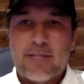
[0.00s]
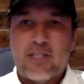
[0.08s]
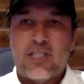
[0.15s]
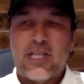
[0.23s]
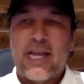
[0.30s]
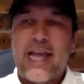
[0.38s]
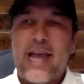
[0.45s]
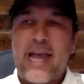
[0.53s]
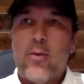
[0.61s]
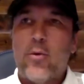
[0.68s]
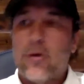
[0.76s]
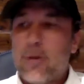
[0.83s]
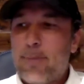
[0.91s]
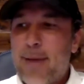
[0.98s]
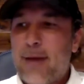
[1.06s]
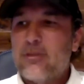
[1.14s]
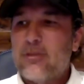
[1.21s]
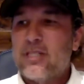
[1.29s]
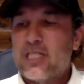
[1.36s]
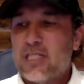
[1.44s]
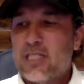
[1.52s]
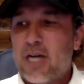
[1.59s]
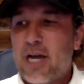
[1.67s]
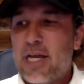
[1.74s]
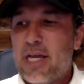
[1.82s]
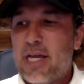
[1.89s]
hey, we're about
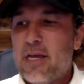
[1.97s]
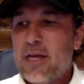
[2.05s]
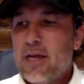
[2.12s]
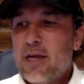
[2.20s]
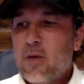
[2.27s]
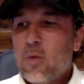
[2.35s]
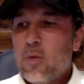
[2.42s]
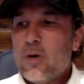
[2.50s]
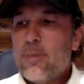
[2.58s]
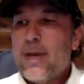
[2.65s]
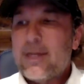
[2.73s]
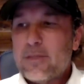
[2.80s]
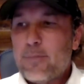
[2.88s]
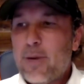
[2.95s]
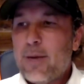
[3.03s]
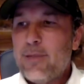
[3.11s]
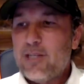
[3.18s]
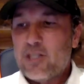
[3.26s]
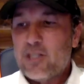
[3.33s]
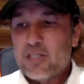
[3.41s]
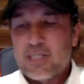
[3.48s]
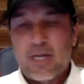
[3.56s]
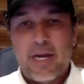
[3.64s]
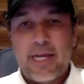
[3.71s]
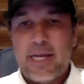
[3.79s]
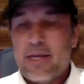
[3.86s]
to publish a
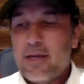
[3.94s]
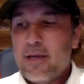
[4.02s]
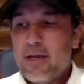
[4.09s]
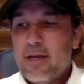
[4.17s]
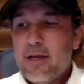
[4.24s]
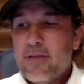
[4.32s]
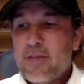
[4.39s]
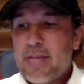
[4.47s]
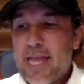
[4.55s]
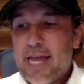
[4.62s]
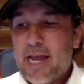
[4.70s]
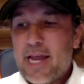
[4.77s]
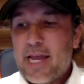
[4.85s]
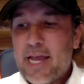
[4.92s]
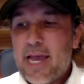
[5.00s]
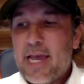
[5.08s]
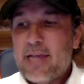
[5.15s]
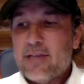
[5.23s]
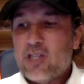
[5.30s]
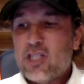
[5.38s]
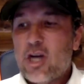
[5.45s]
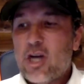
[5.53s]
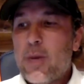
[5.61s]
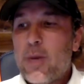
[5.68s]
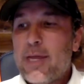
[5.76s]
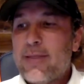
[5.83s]
study, the NIA,
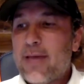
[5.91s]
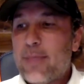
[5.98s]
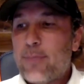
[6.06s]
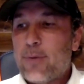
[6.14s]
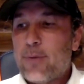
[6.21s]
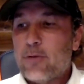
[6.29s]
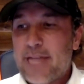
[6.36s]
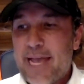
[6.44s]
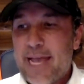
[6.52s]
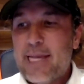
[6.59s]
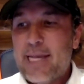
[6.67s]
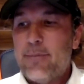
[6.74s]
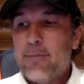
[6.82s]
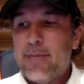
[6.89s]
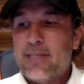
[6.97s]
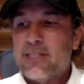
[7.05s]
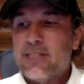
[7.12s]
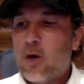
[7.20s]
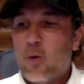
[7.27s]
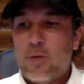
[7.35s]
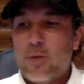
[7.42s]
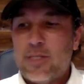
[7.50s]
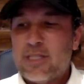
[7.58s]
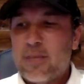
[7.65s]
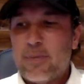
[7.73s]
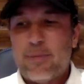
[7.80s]
showing that Protandim is the only
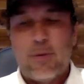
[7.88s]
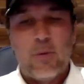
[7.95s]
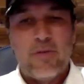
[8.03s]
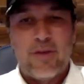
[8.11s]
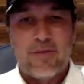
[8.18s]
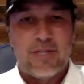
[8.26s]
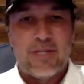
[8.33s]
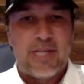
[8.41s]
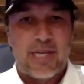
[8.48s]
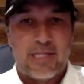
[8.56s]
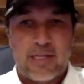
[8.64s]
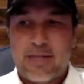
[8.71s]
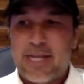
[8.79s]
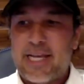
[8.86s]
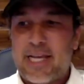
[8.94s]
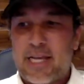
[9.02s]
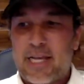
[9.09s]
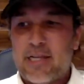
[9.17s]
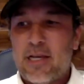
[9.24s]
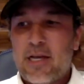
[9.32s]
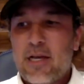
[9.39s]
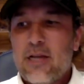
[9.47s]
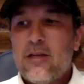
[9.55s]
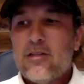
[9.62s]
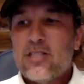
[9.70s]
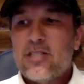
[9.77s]
supplement we've ever tested that can
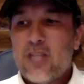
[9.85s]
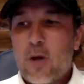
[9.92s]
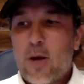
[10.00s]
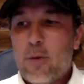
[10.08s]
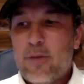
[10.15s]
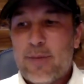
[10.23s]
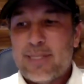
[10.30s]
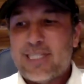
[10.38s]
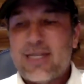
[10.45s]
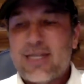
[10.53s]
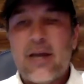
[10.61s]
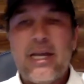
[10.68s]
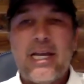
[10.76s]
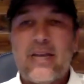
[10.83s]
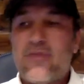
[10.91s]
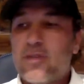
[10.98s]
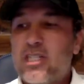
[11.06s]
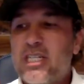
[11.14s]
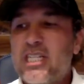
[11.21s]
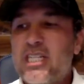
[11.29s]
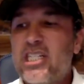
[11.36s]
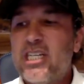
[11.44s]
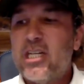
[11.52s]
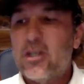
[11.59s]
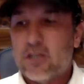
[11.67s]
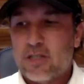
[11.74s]
slow. We've been studying it for 6
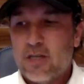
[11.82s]
years.